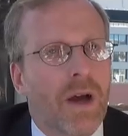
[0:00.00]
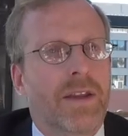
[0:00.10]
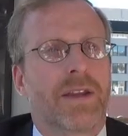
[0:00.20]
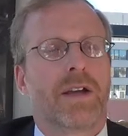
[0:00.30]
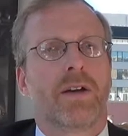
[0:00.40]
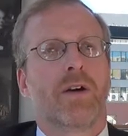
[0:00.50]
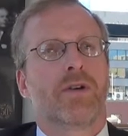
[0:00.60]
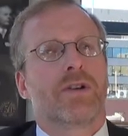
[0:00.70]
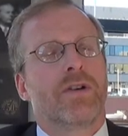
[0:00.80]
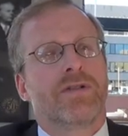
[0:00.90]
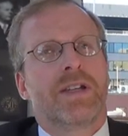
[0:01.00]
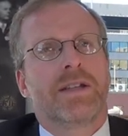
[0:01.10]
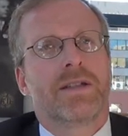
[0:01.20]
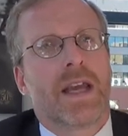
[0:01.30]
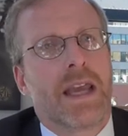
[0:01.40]
I think
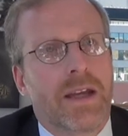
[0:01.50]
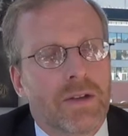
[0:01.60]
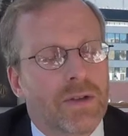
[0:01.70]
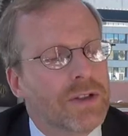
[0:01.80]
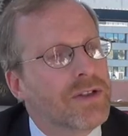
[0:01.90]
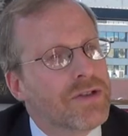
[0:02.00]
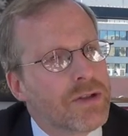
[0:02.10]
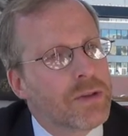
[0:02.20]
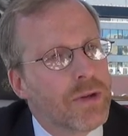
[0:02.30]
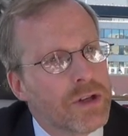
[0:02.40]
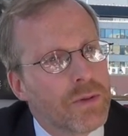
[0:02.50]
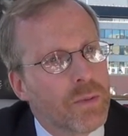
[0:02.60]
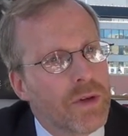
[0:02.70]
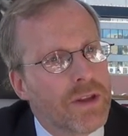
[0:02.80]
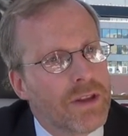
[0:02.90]
Khodorkovsky has handled his
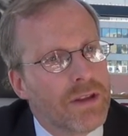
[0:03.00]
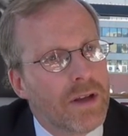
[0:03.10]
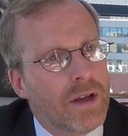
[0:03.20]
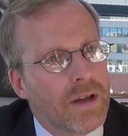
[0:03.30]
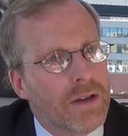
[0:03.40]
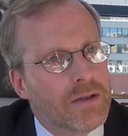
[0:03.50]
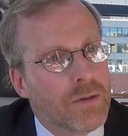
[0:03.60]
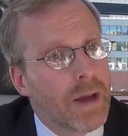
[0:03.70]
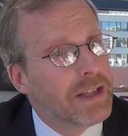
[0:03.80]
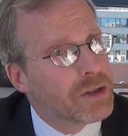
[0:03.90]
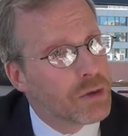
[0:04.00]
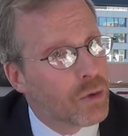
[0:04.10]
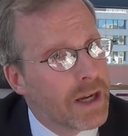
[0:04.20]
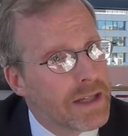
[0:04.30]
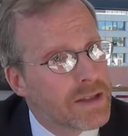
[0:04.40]
situation with tremendous
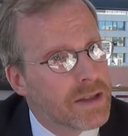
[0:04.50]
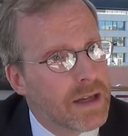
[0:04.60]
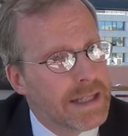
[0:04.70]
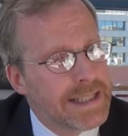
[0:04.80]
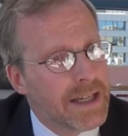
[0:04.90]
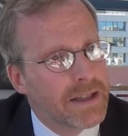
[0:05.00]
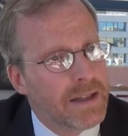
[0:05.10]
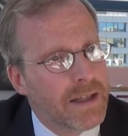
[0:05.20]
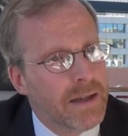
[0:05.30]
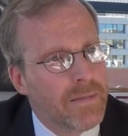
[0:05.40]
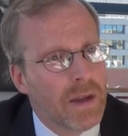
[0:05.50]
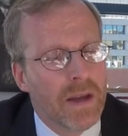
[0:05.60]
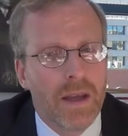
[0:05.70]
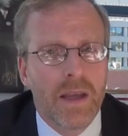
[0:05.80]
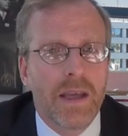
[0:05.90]
grace and dignity.
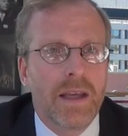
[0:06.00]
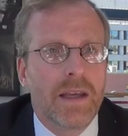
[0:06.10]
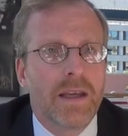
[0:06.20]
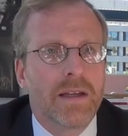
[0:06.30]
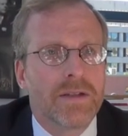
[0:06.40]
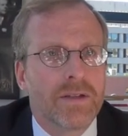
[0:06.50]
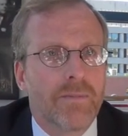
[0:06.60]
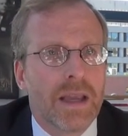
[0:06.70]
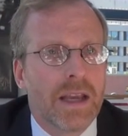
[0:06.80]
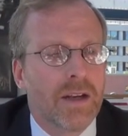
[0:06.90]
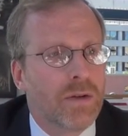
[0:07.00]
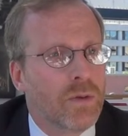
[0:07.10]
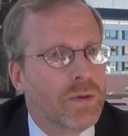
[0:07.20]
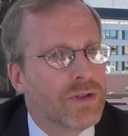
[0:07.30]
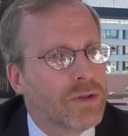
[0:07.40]
He is a man
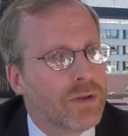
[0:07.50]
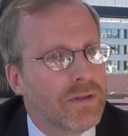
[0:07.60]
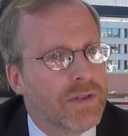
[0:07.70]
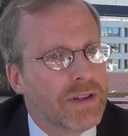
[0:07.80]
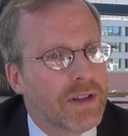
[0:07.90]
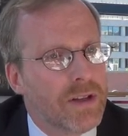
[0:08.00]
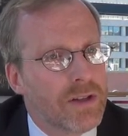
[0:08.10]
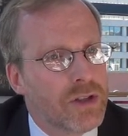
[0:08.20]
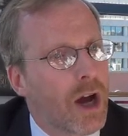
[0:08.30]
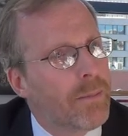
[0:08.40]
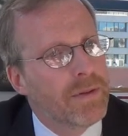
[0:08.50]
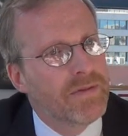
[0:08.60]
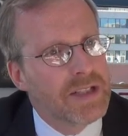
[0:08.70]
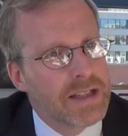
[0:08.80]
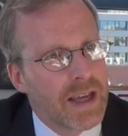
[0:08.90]
who is sort of at the top
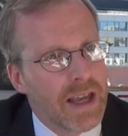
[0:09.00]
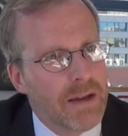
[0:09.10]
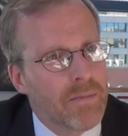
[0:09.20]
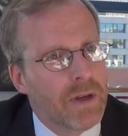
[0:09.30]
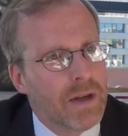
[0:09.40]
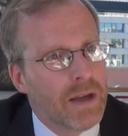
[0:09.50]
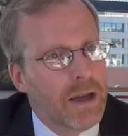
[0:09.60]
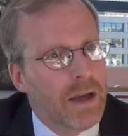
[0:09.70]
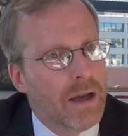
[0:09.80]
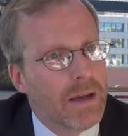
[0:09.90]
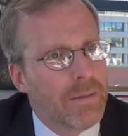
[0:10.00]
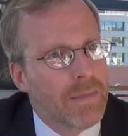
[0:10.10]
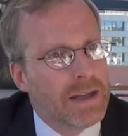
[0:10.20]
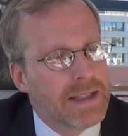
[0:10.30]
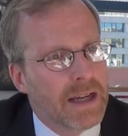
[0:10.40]
of his game.
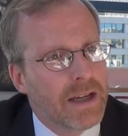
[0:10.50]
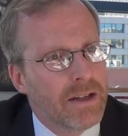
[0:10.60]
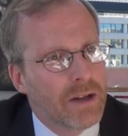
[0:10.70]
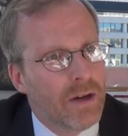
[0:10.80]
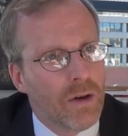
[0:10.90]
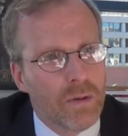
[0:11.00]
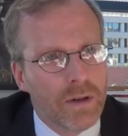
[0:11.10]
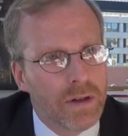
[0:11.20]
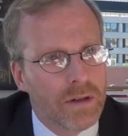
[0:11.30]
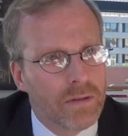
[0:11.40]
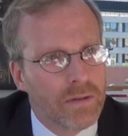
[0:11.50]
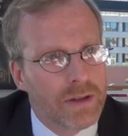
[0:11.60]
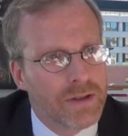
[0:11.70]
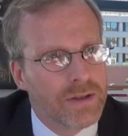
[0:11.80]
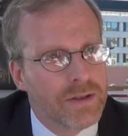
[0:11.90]
A decade ago,
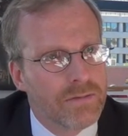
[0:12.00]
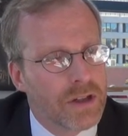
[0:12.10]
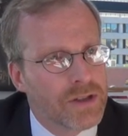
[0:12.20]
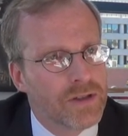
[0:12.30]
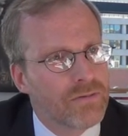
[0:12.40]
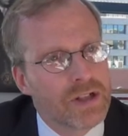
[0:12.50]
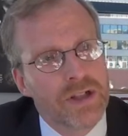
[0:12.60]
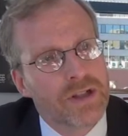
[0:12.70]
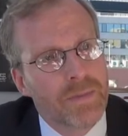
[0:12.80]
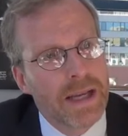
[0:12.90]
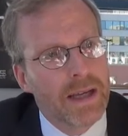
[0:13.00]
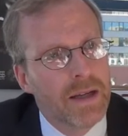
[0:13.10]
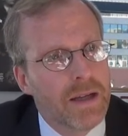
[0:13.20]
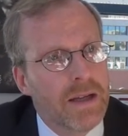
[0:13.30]
Russia's richest man,